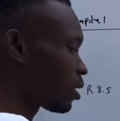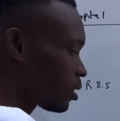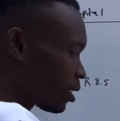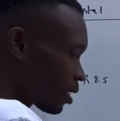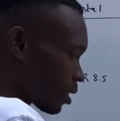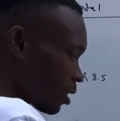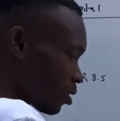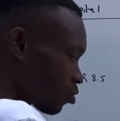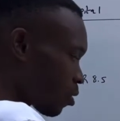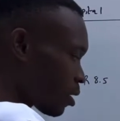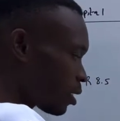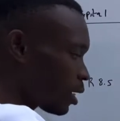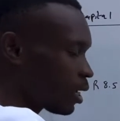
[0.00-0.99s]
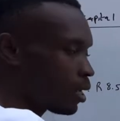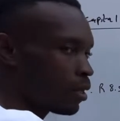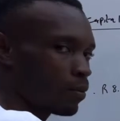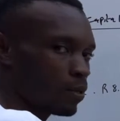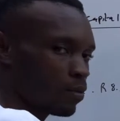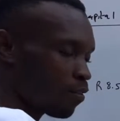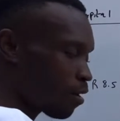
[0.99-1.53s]
take this one,
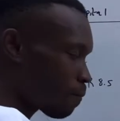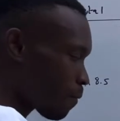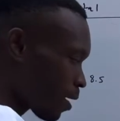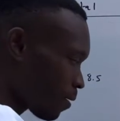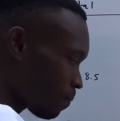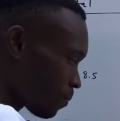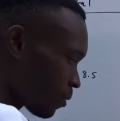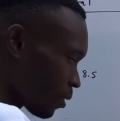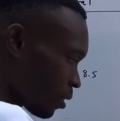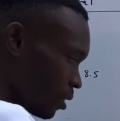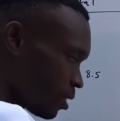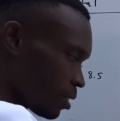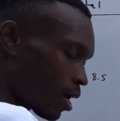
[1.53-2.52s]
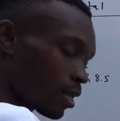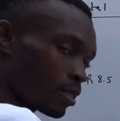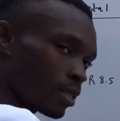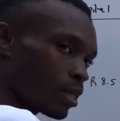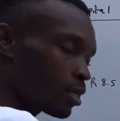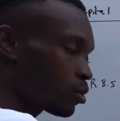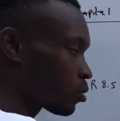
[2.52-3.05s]
divide by this answer
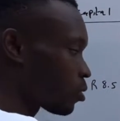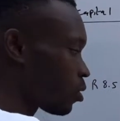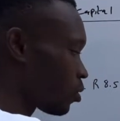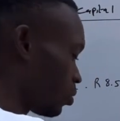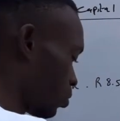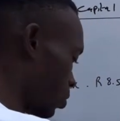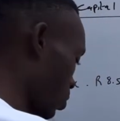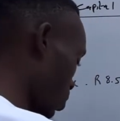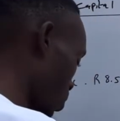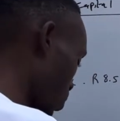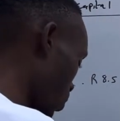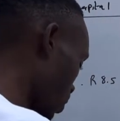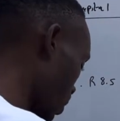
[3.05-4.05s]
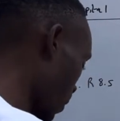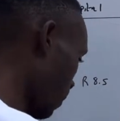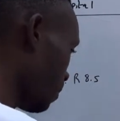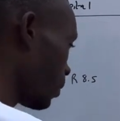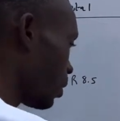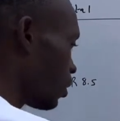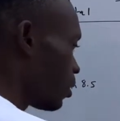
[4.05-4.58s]
that you got, okay?
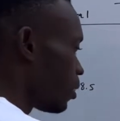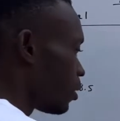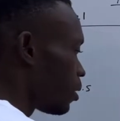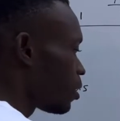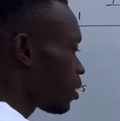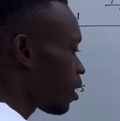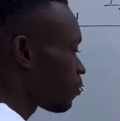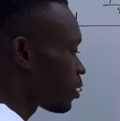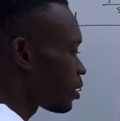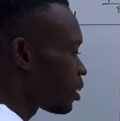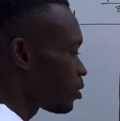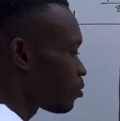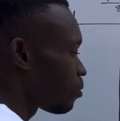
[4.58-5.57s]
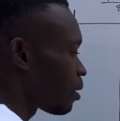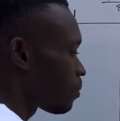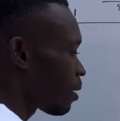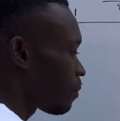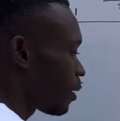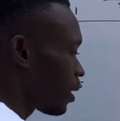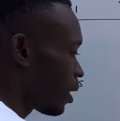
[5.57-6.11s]
Then after that, you multiply
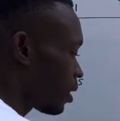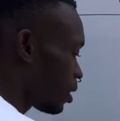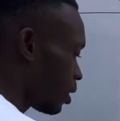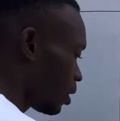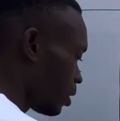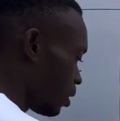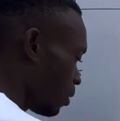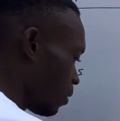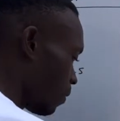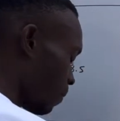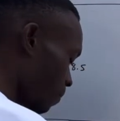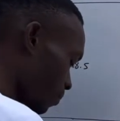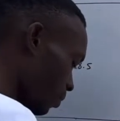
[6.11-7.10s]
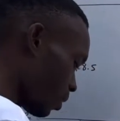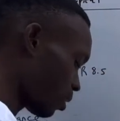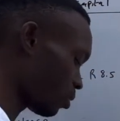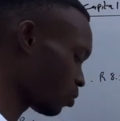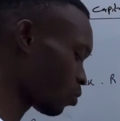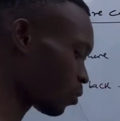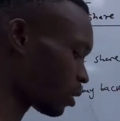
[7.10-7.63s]
by 100. Then you will